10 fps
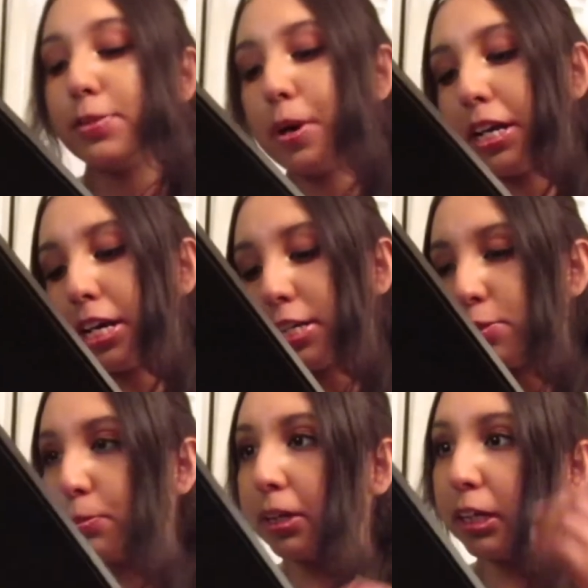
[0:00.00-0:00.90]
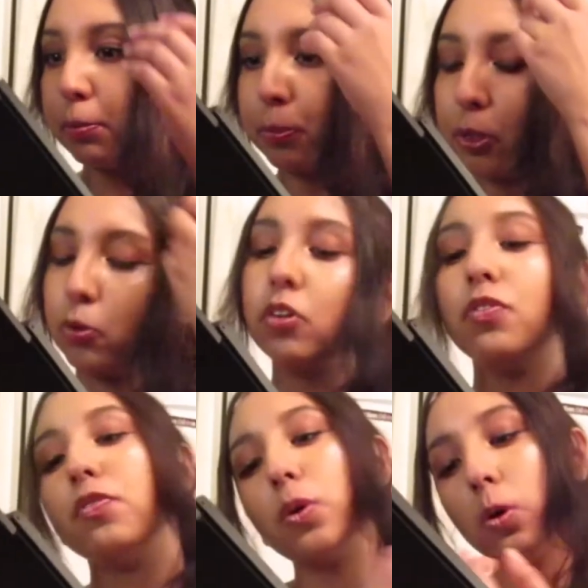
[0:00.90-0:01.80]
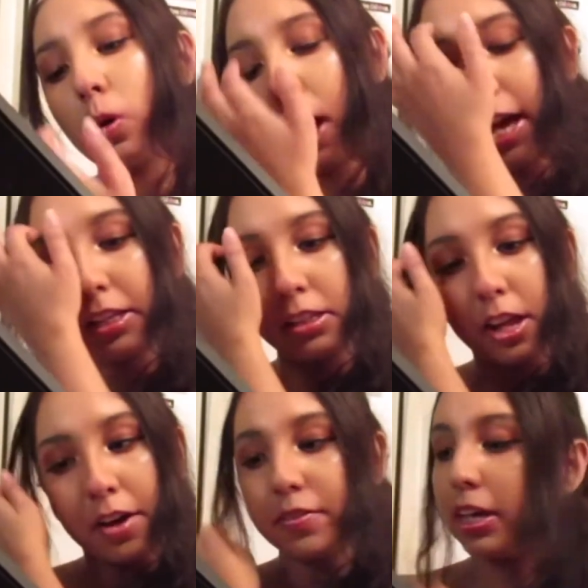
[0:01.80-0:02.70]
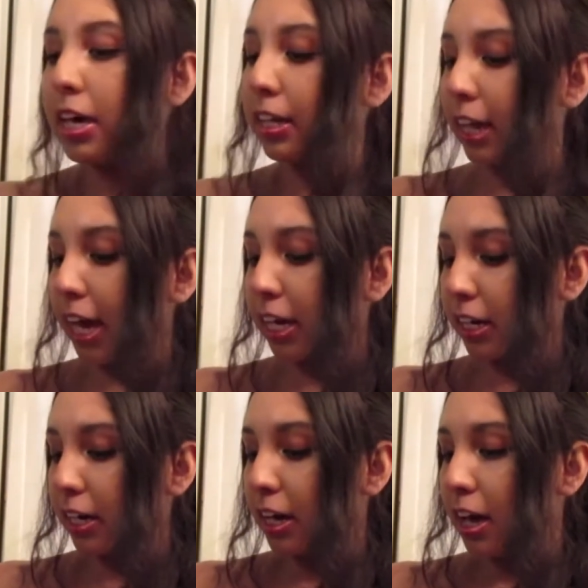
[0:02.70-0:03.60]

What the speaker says: one is really beautiful. I love it. Like,